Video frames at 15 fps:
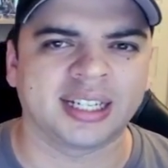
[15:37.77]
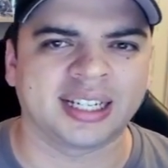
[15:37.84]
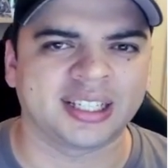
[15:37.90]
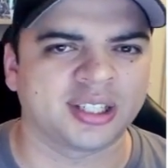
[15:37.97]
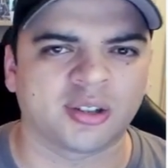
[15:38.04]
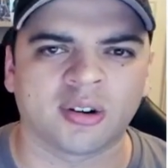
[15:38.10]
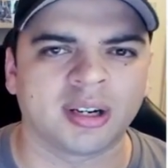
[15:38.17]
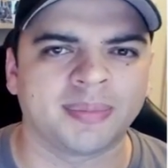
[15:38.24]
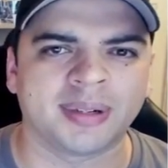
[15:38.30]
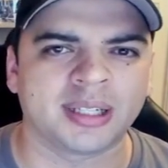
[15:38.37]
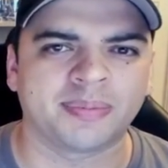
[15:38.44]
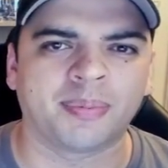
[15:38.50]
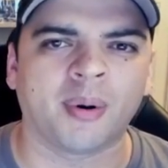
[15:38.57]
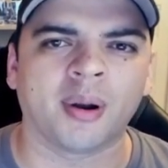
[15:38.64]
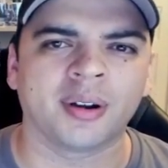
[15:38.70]
Because it's already been
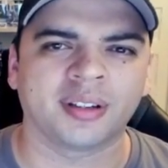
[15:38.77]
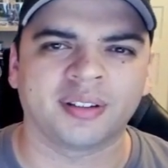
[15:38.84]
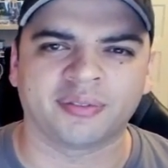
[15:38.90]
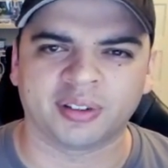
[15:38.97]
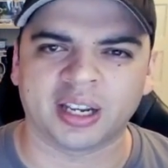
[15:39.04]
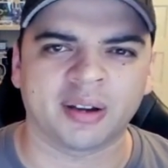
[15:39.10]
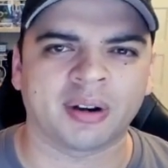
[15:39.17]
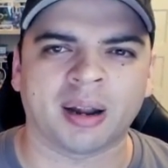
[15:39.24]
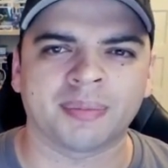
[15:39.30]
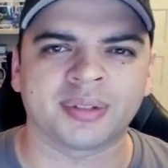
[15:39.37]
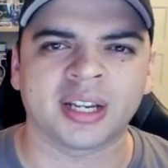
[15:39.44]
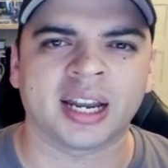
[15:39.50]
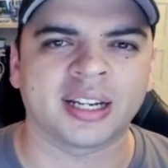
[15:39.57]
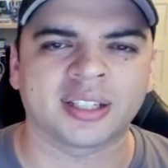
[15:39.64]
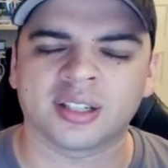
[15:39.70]
spoiled, if you get what I'm
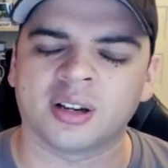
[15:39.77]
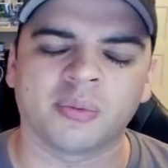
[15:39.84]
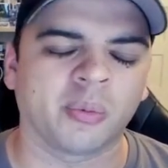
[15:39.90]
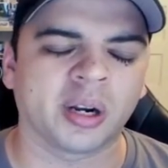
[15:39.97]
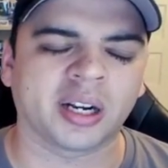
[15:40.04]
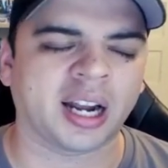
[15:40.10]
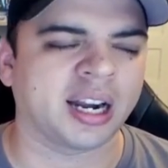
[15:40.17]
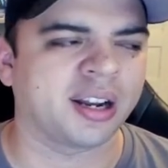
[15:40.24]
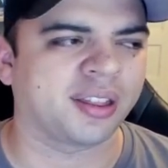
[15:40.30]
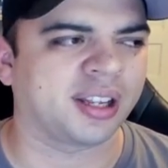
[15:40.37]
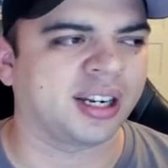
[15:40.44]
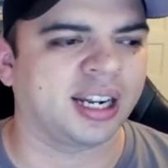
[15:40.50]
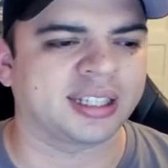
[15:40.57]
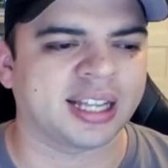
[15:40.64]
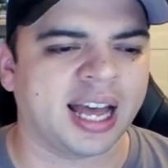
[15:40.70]
saying. It's a weird kind of
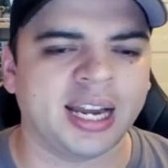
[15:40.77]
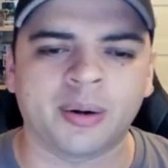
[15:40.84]
thing like that.